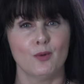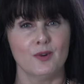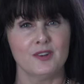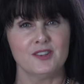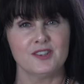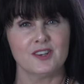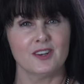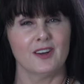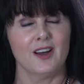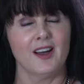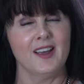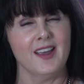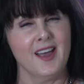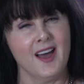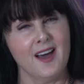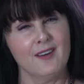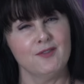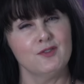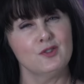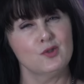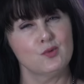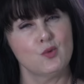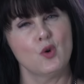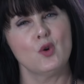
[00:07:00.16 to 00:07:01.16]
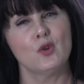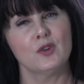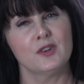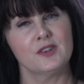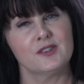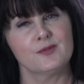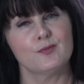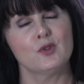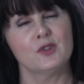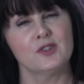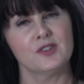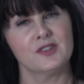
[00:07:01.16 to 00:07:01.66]
which I haven't worn
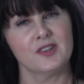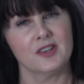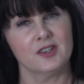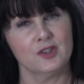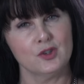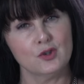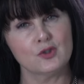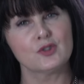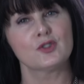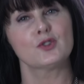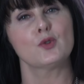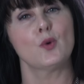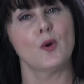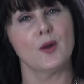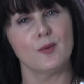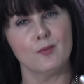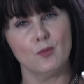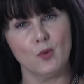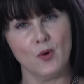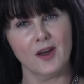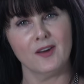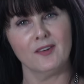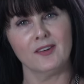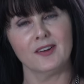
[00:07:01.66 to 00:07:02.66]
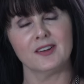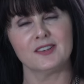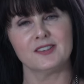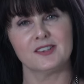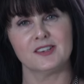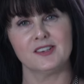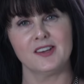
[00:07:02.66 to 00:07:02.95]
as much as I should. So I'm wearing it